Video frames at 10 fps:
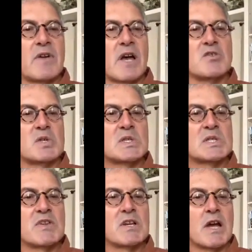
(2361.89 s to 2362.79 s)

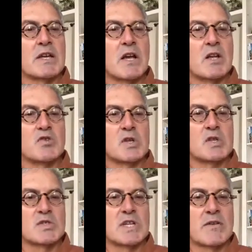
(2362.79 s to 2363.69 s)
179
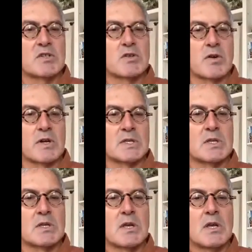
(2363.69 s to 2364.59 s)
countries or
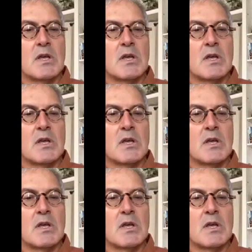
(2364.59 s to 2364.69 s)
territories